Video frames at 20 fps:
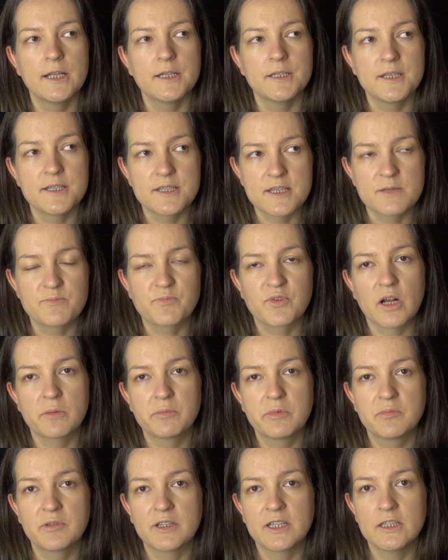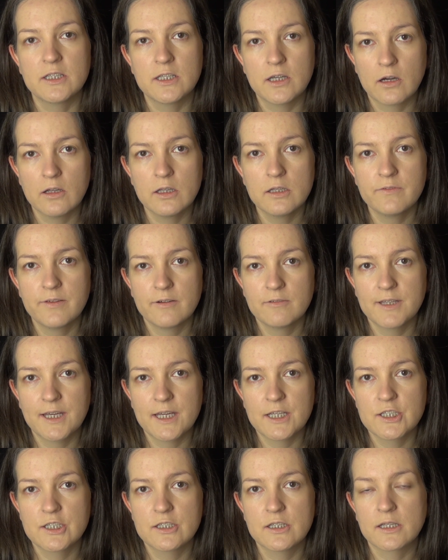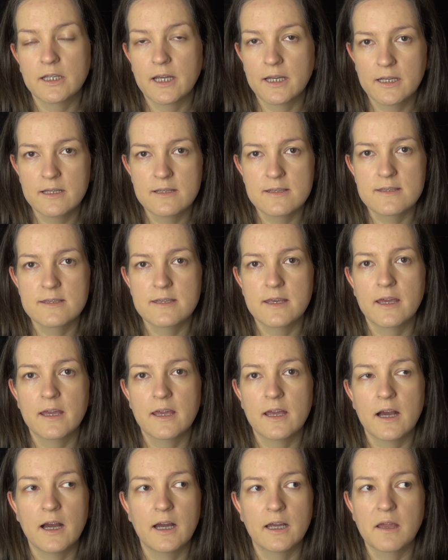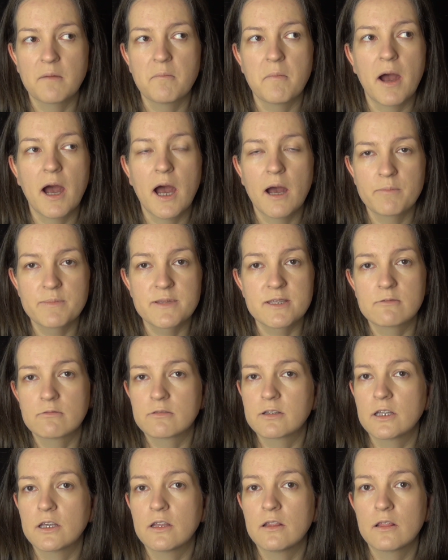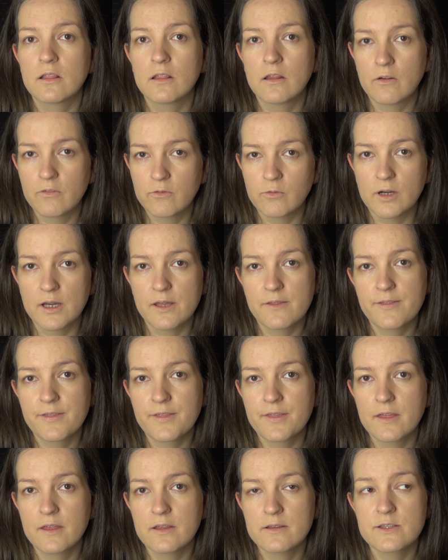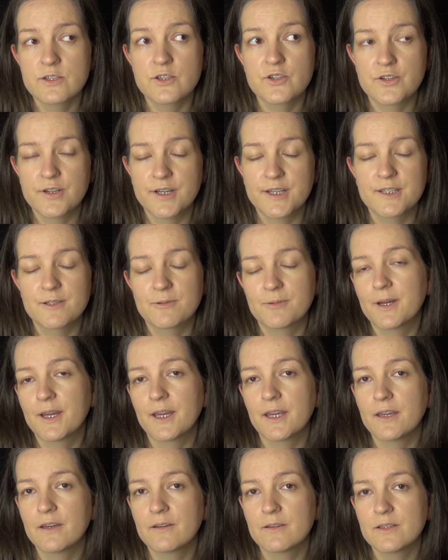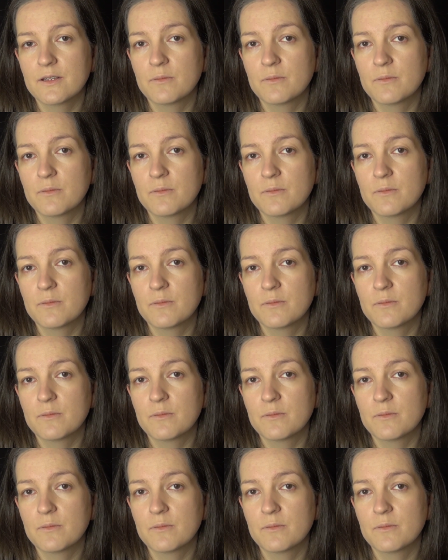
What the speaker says: this is probably the only foundation that I can say I am absolutely in love with straight away.